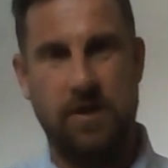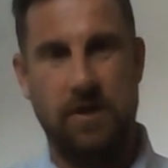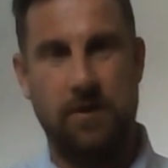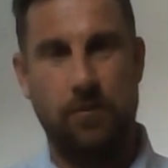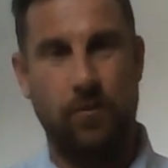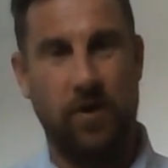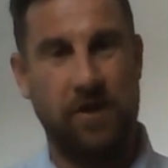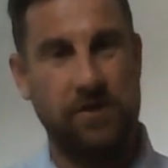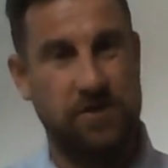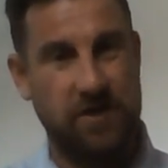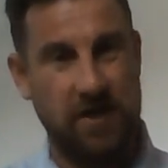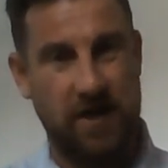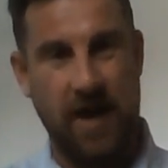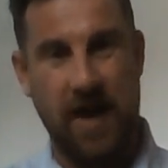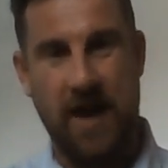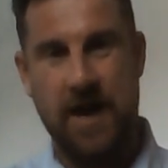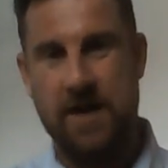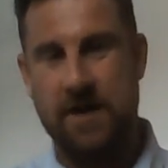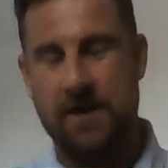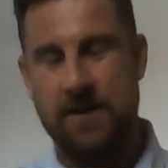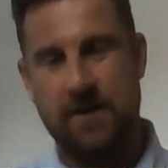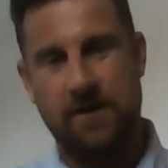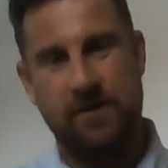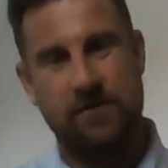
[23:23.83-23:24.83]
once
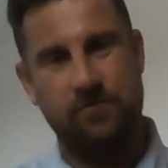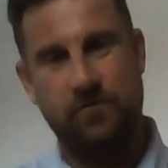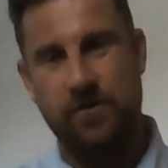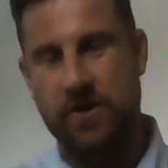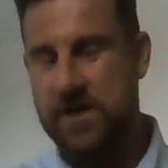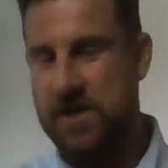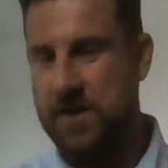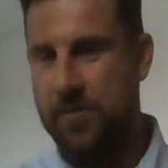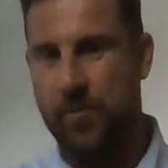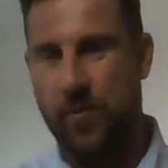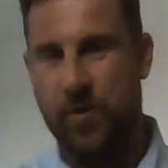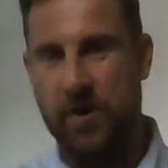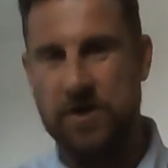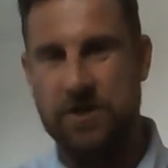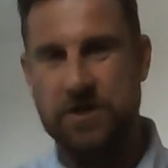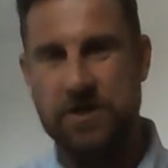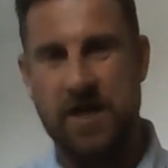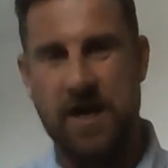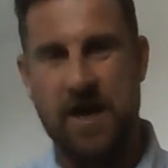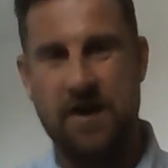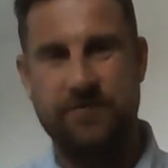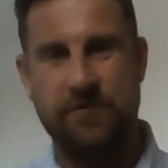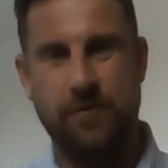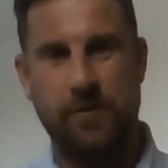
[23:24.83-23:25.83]
again, really
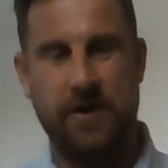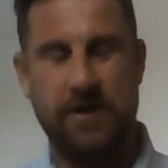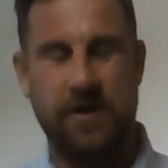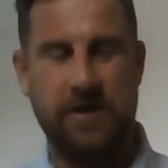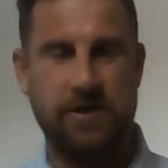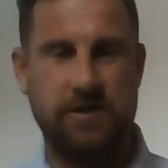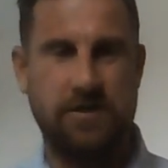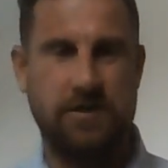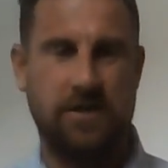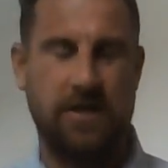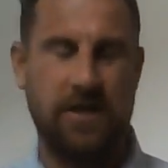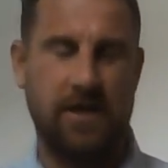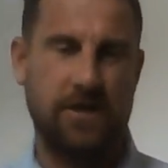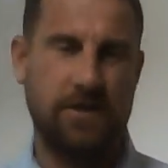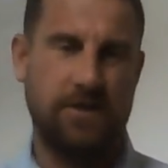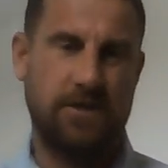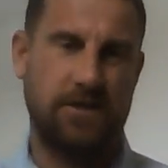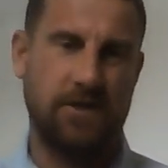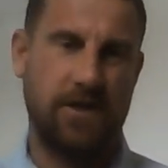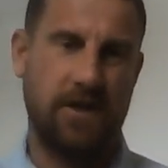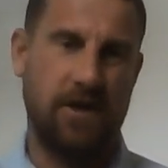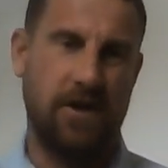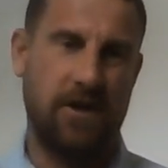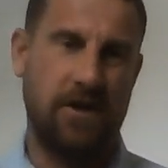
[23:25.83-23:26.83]
appreciate everyone that's
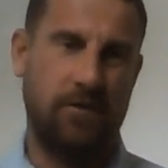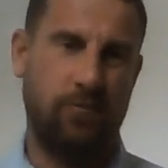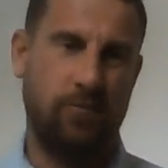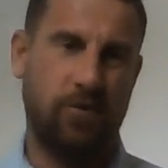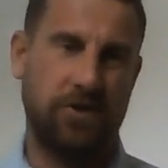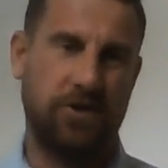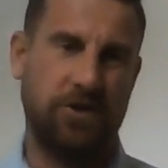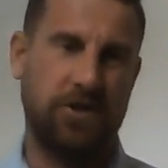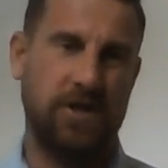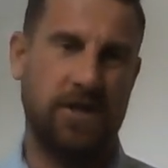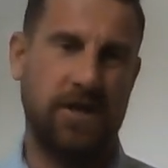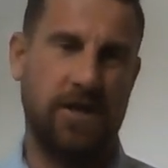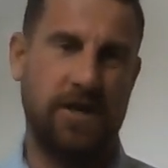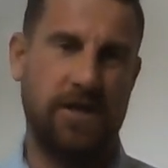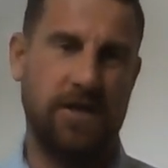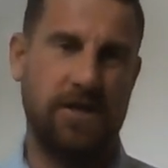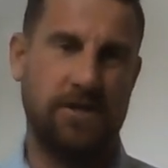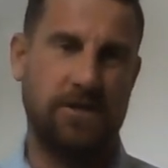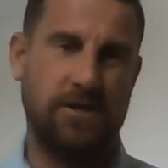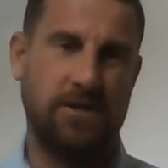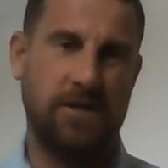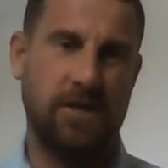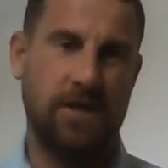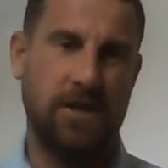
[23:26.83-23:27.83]
watching
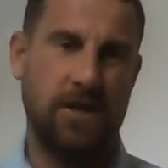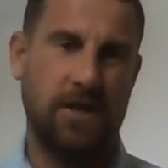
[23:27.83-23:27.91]
these